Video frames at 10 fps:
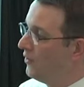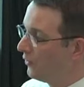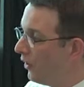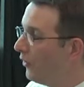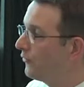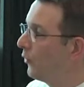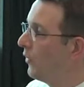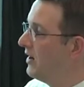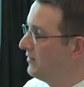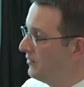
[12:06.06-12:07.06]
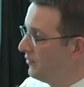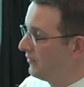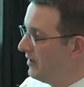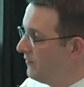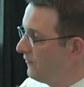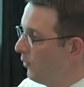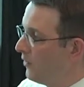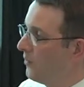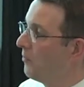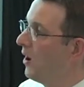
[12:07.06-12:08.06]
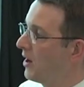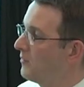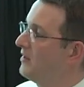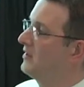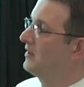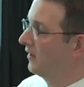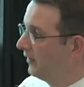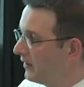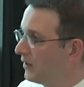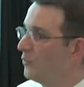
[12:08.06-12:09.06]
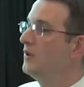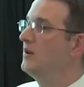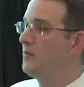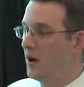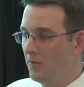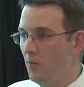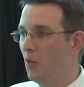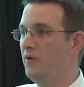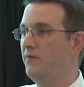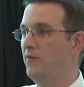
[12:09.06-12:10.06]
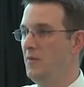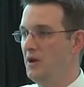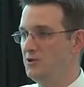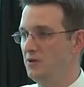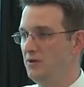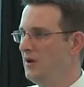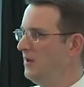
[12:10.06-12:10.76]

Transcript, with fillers: there's also ways that there's info at the bottom that you can click and read about more information.